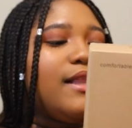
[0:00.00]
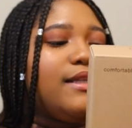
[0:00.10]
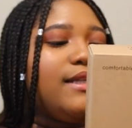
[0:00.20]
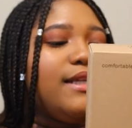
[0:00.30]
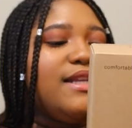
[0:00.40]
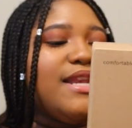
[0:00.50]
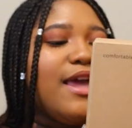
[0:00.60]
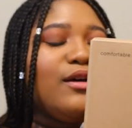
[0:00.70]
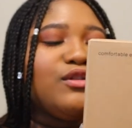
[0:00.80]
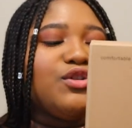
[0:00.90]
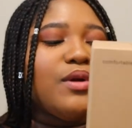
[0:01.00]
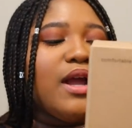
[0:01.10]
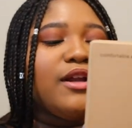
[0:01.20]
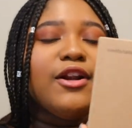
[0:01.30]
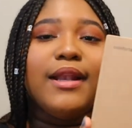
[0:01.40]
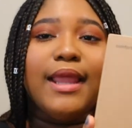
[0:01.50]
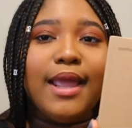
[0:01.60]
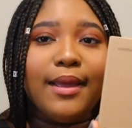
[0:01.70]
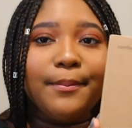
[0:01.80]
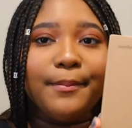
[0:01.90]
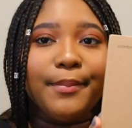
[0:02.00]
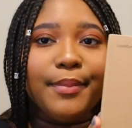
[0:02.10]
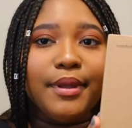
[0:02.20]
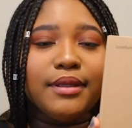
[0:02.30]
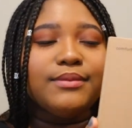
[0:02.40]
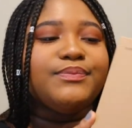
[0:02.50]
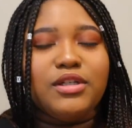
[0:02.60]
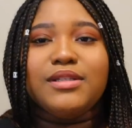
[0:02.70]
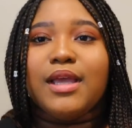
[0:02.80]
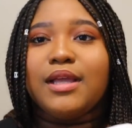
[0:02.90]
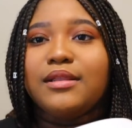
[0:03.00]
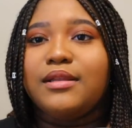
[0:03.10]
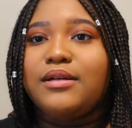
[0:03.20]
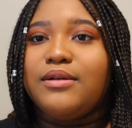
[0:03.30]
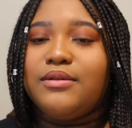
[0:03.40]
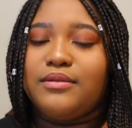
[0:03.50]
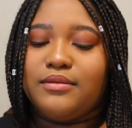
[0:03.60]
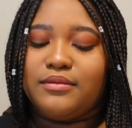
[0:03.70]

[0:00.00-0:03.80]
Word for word: LED nail dryer lamp. Just like a little